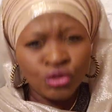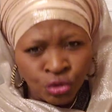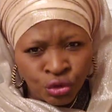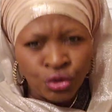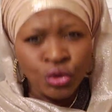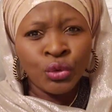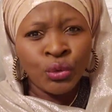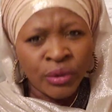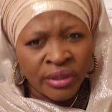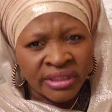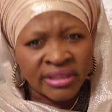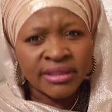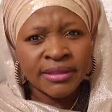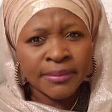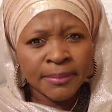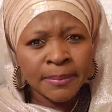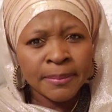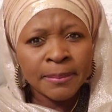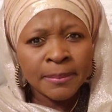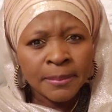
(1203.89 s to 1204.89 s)
do it.
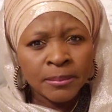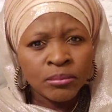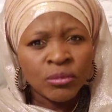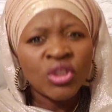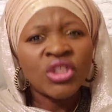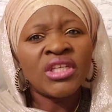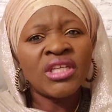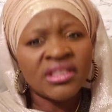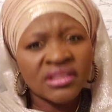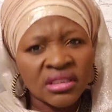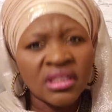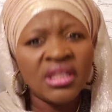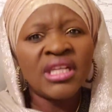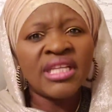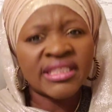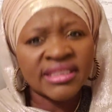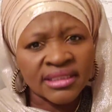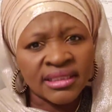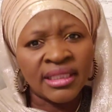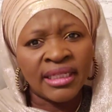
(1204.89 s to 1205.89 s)
He's
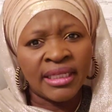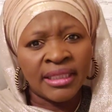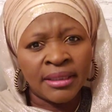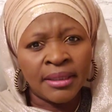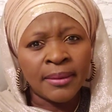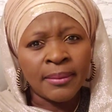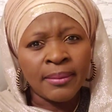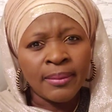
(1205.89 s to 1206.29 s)
listening.